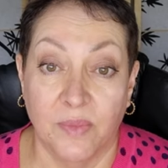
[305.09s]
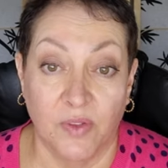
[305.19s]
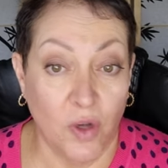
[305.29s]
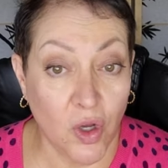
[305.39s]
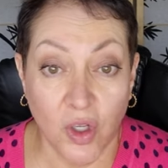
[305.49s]

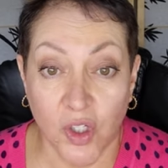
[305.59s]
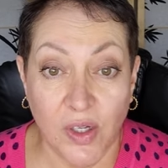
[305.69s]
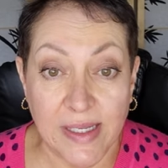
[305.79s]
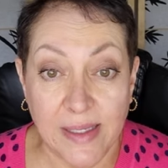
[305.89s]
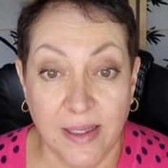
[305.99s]
We've all got
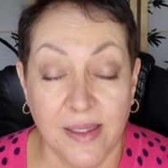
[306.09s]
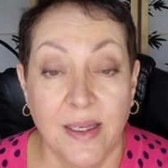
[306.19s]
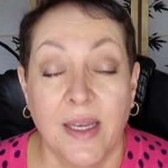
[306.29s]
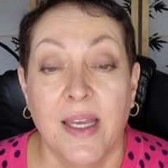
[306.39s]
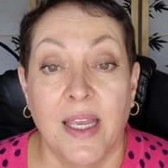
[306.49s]
choices.
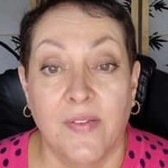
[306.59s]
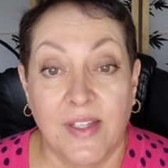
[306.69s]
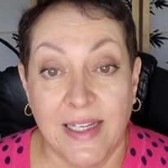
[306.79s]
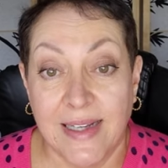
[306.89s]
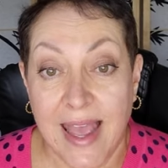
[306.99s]
If
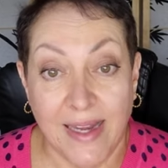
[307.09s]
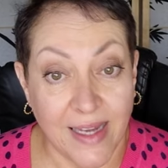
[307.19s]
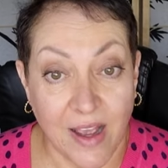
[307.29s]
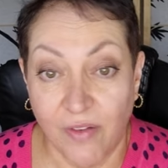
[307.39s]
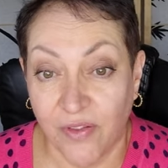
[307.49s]
you need
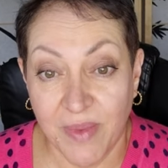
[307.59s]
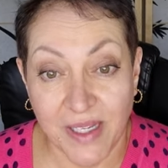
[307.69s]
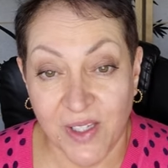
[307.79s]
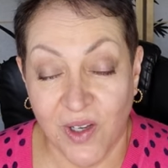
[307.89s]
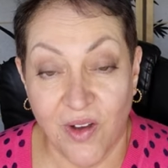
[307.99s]
any help from me
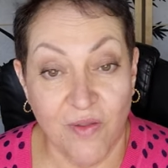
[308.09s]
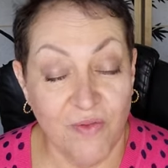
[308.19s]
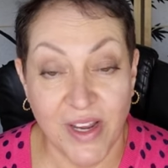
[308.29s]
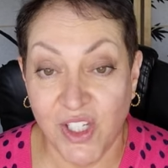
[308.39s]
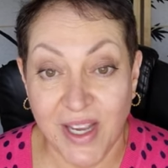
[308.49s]
at all,
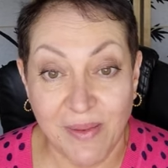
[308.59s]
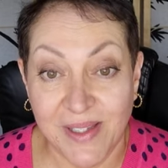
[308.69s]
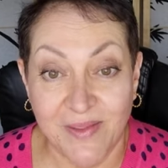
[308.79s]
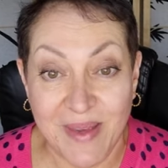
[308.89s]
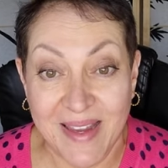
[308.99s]
reach out
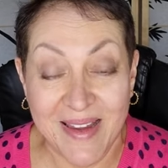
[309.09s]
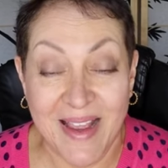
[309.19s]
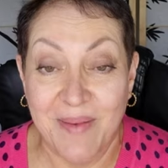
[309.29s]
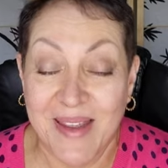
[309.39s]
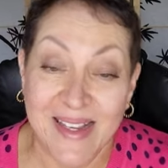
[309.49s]
to me.
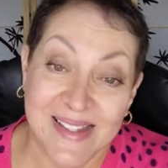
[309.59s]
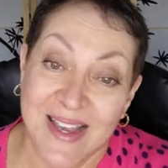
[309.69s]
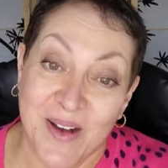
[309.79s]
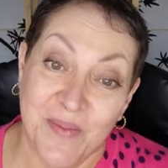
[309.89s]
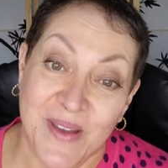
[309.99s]
I'm here to
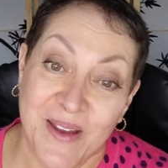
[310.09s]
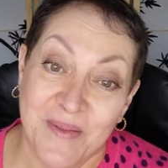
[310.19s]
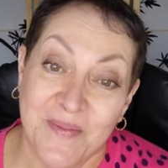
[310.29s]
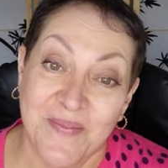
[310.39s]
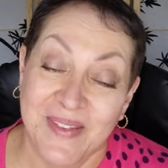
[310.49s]
help
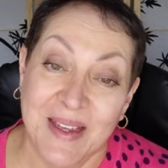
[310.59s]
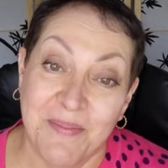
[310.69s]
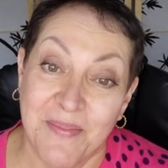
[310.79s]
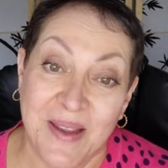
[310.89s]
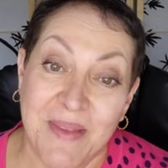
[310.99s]
you.
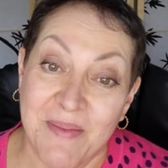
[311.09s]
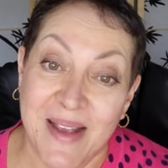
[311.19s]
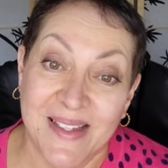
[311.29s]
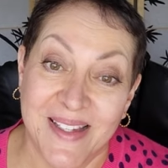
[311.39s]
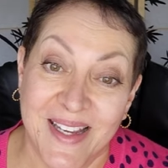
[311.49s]
Ping me a
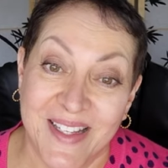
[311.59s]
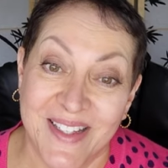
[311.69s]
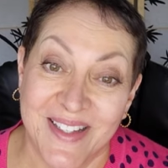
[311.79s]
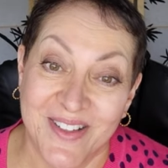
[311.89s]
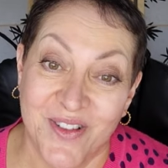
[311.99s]

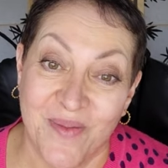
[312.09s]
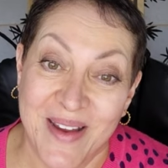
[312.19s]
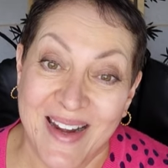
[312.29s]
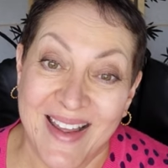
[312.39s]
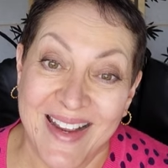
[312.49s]
message, drop
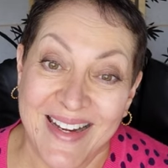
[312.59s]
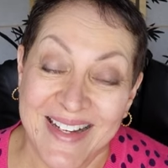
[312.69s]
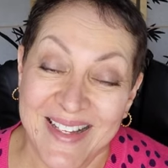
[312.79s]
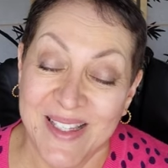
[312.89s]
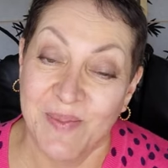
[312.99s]
me a line,
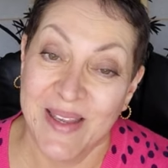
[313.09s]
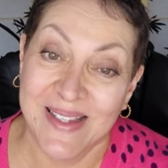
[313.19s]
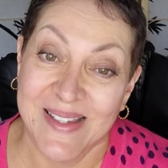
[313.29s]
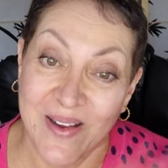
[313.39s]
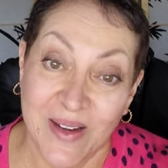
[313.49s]
speak
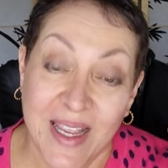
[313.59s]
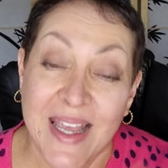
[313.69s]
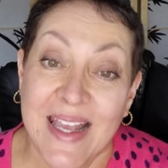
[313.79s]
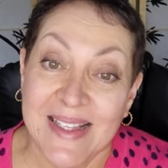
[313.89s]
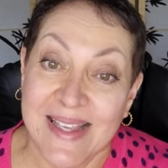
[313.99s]
soon.
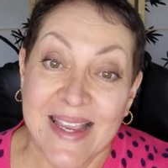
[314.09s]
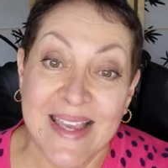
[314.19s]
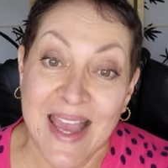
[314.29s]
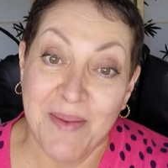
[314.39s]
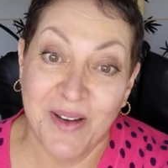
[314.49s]
Take
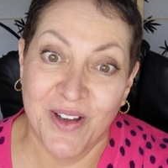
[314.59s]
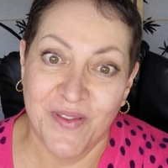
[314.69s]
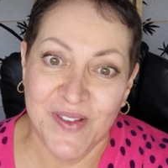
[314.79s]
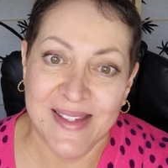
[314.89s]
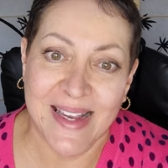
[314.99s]
care, my
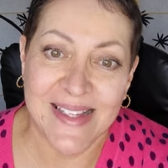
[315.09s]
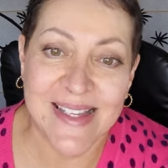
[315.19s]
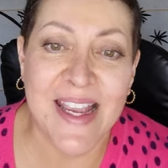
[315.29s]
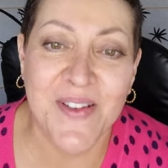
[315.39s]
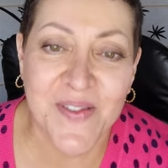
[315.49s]
love. Stay
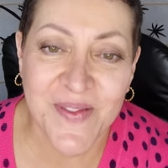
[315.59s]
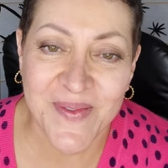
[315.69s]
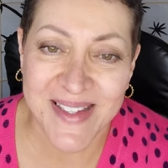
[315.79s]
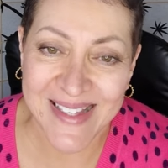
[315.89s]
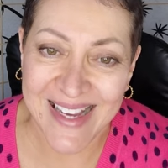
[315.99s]
safe,
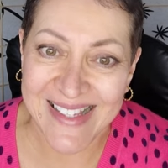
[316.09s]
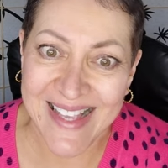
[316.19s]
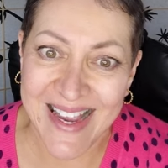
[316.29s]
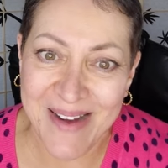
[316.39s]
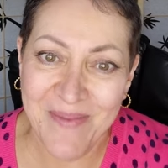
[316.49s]
stay
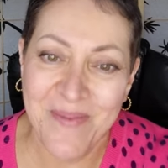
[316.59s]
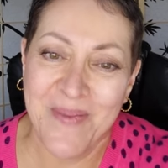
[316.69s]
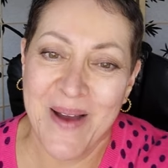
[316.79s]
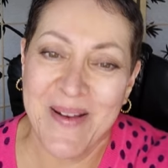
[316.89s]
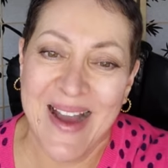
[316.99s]
sane.
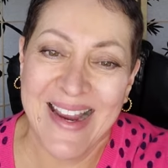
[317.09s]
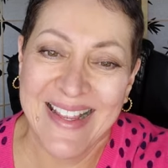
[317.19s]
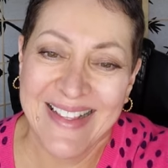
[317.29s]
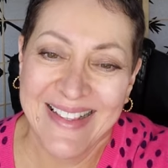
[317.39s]
Bye-bye.